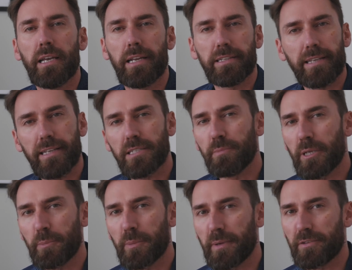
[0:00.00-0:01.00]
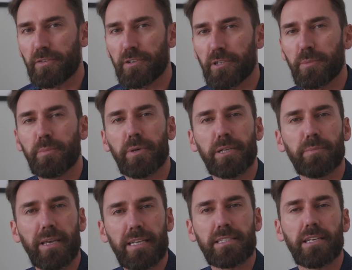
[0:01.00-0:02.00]
and it takes minimum effort, but it
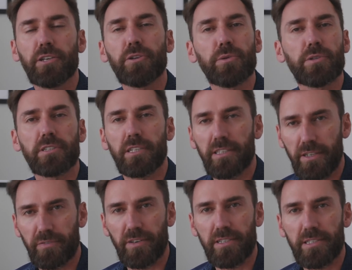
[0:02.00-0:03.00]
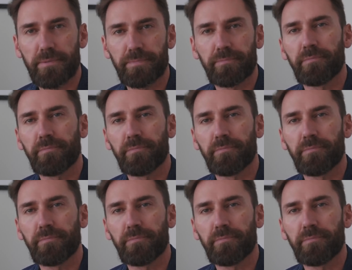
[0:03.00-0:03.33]
makes a huge difference.